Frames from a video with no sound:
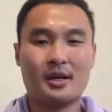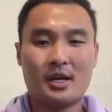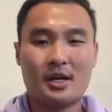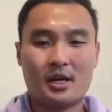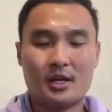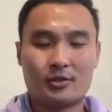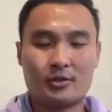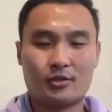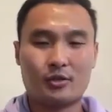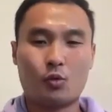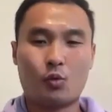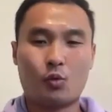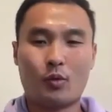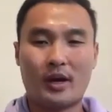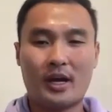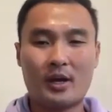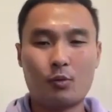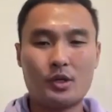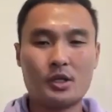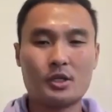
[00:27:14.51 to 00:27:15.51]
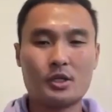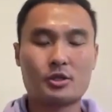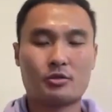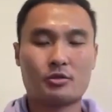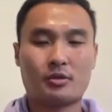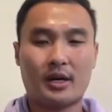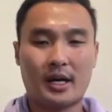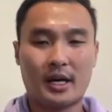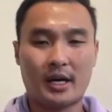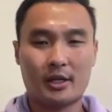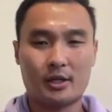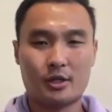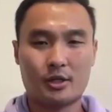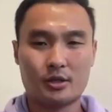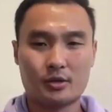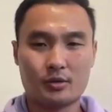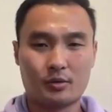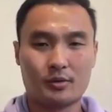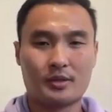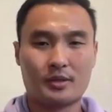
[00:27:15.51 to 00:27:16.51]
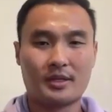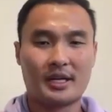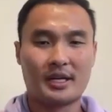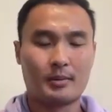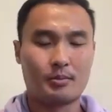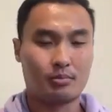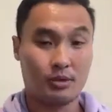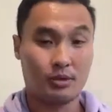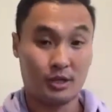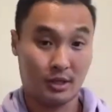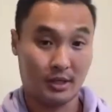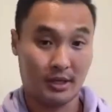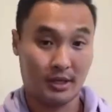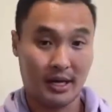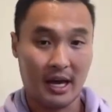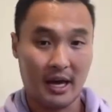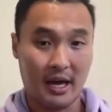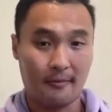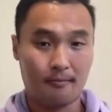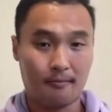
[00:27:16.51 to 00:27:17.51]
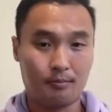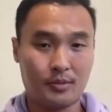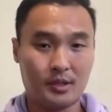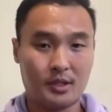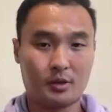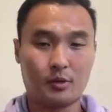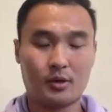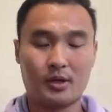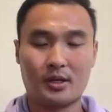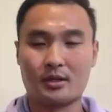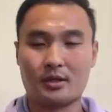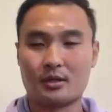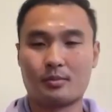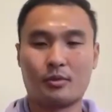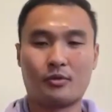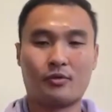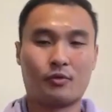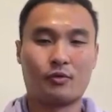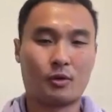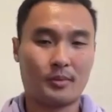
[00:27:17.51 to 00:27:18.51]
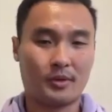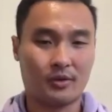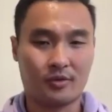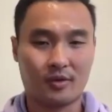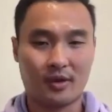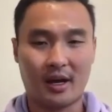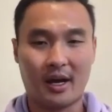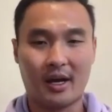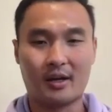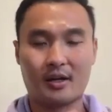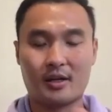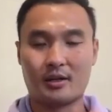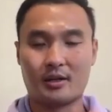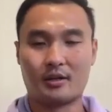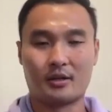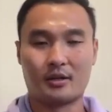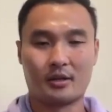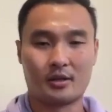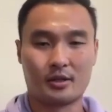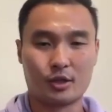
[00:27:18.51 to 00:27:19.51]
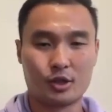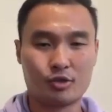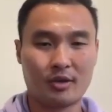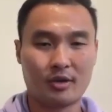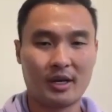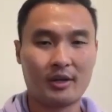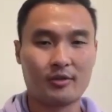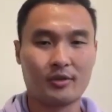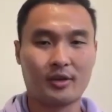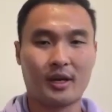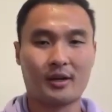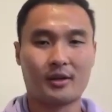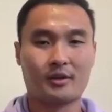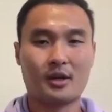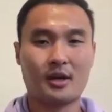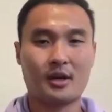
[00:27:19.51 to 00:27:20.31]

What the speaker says: So the way we try to kind of bridge the gap between the performance side and the training side is,